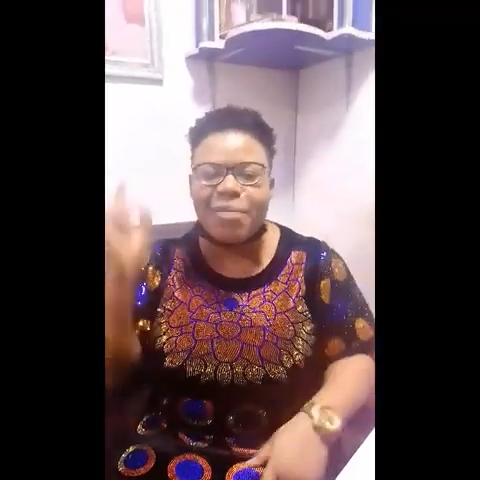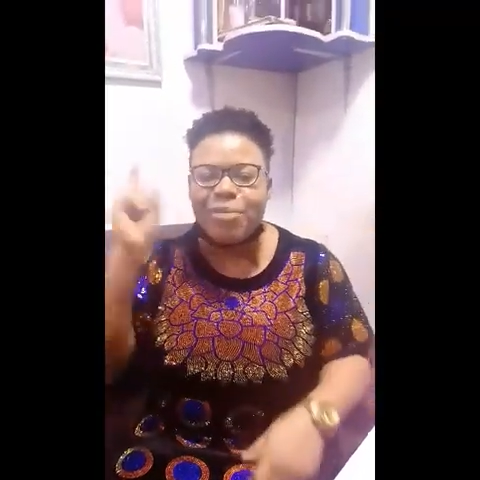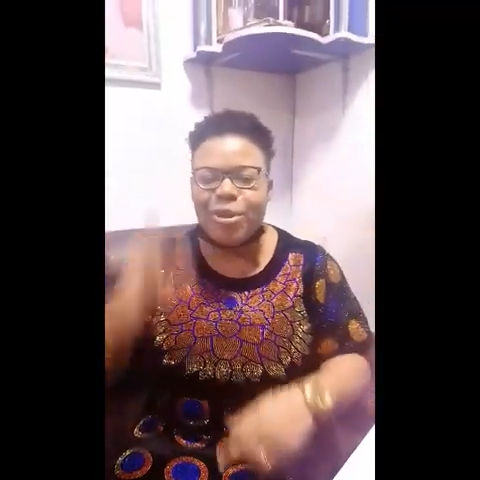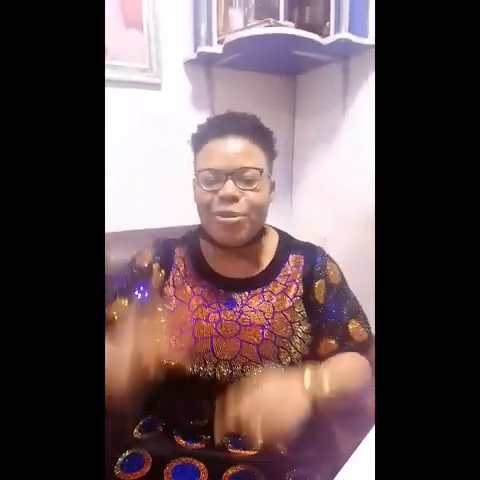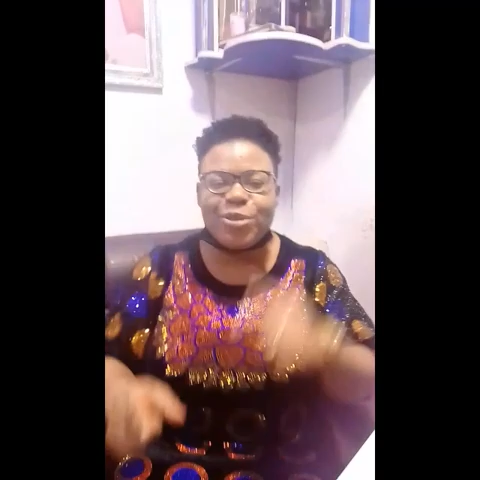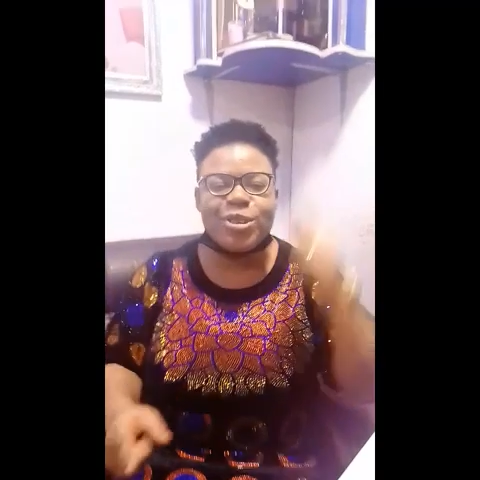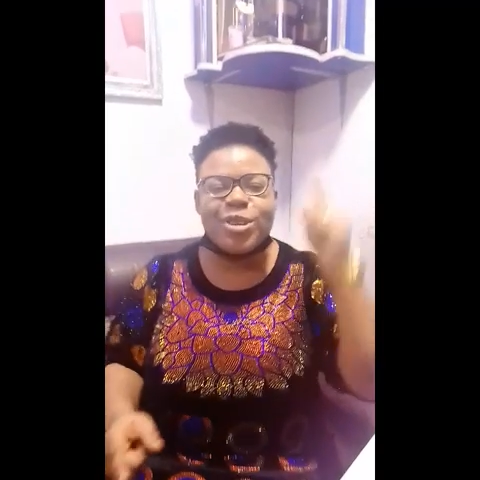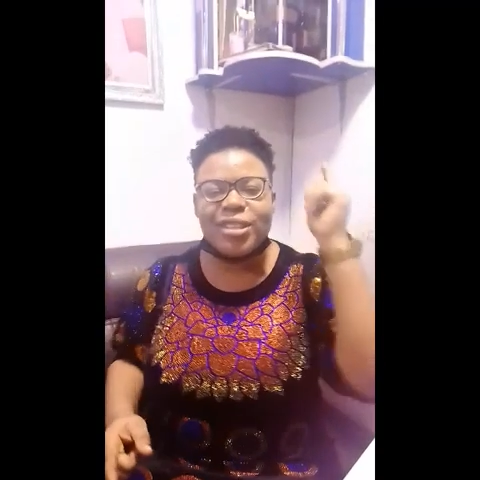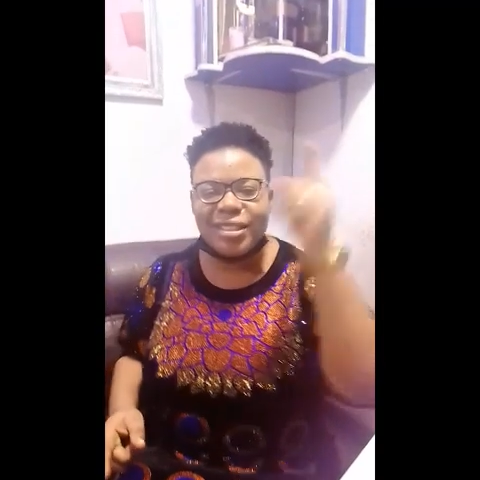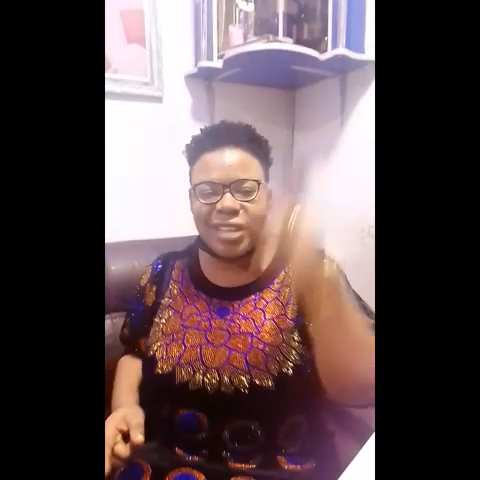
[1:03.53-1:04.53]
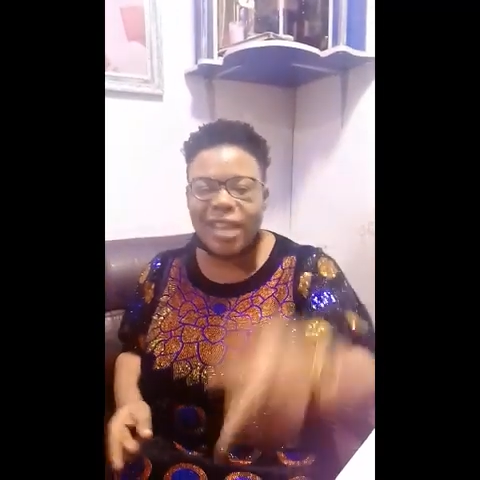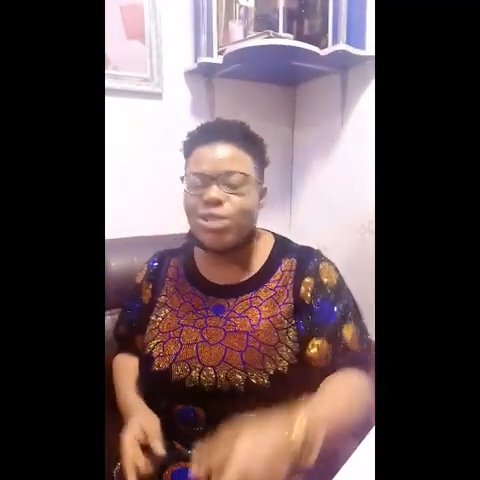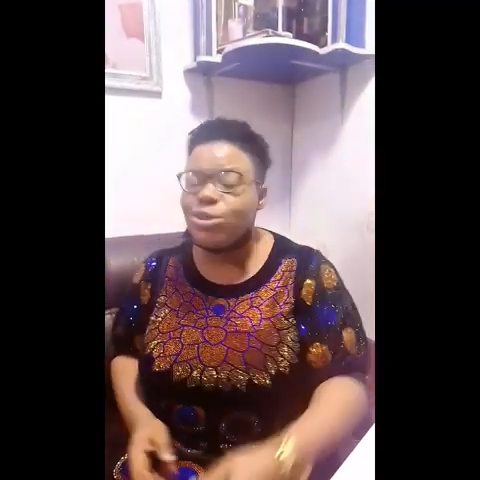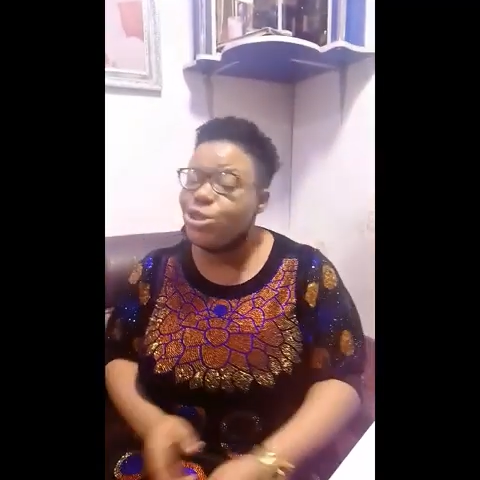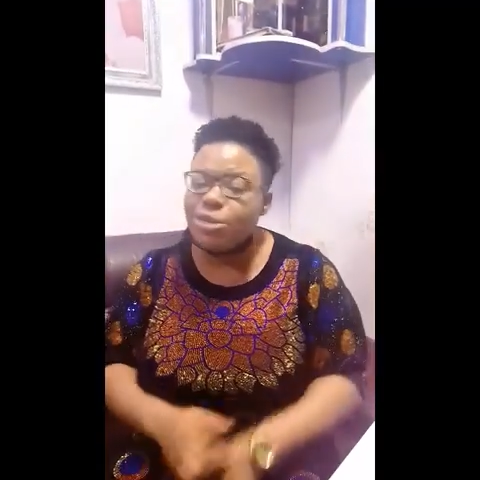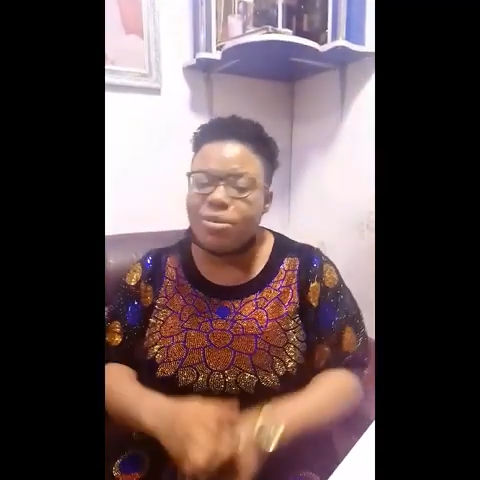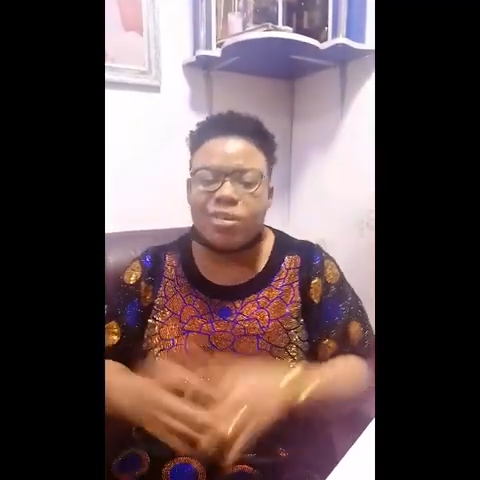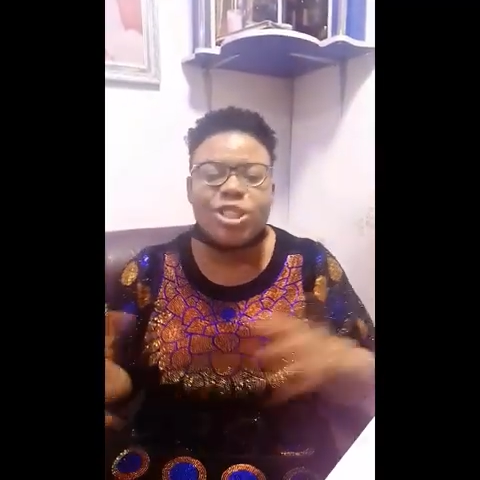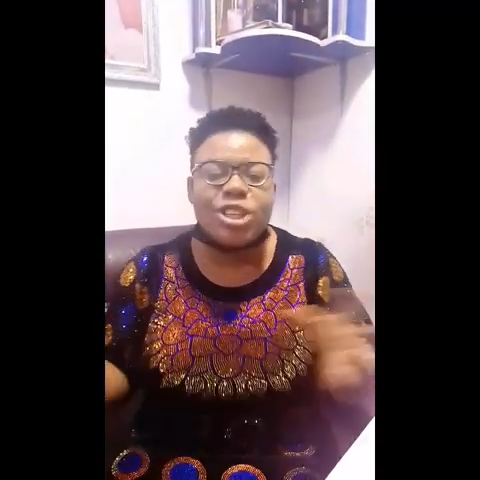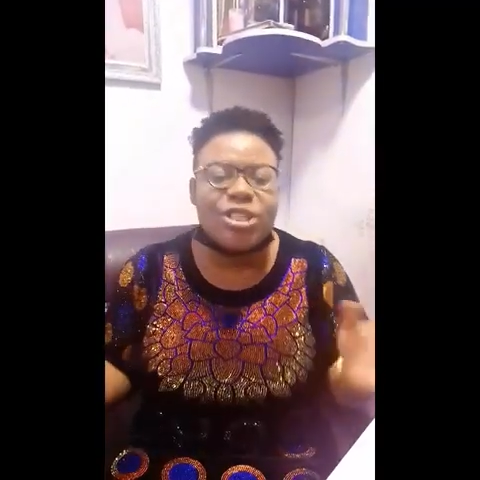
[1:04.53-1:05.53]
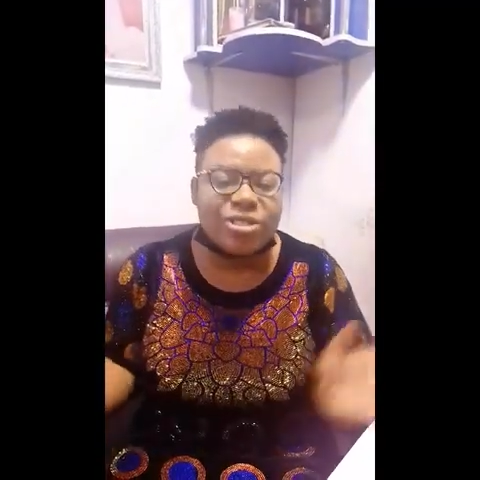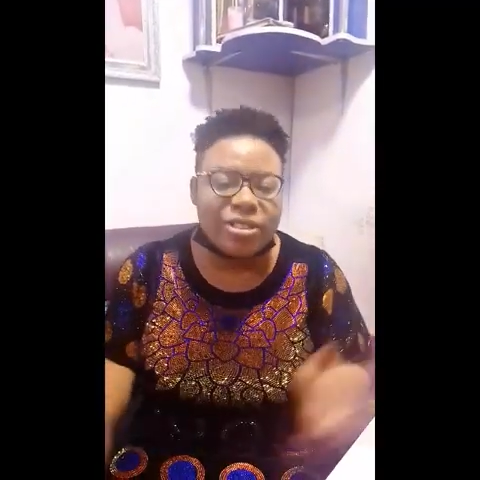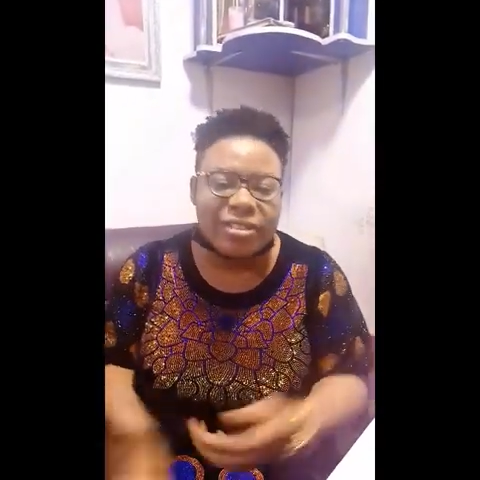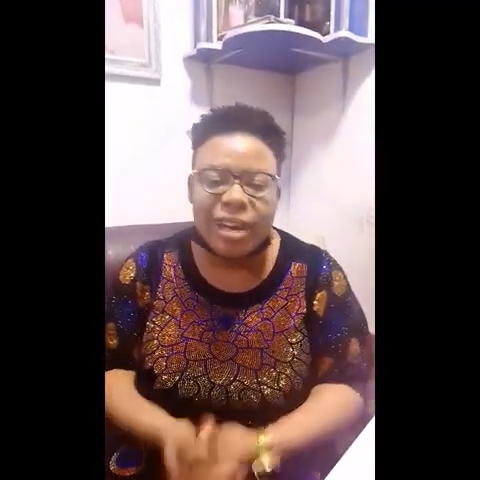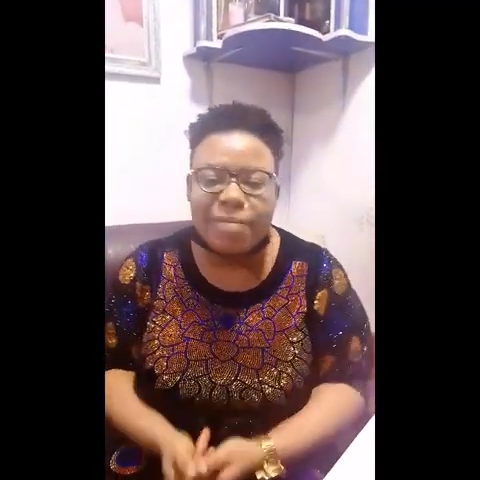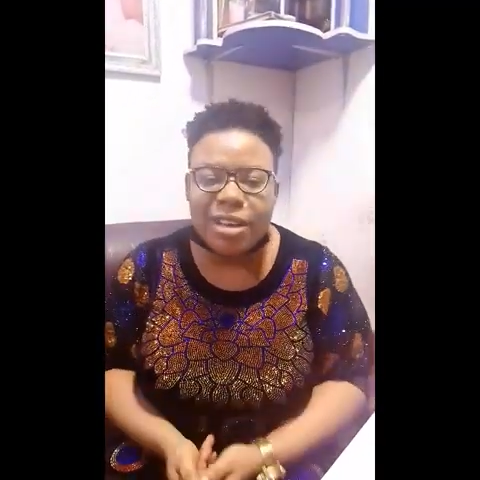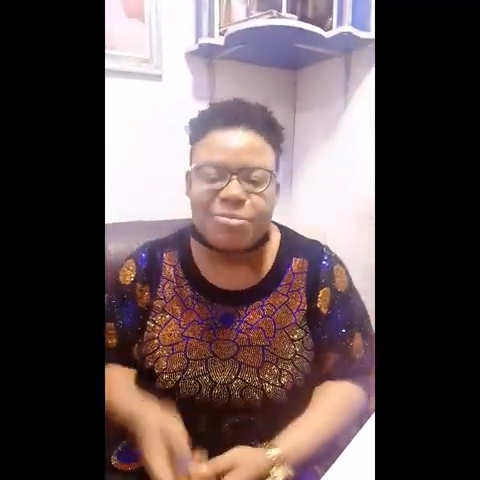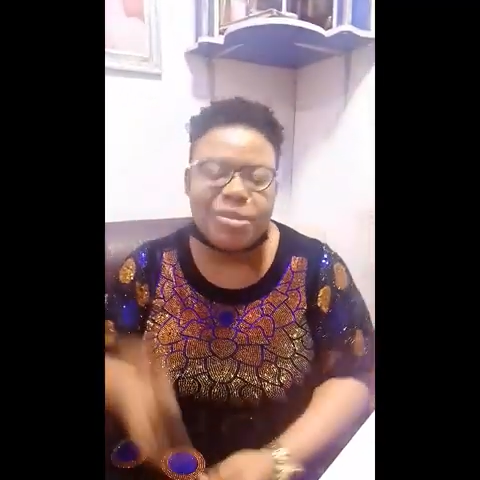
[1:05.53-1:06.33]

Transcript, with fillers: A beautiful day to you, my returning subscribers.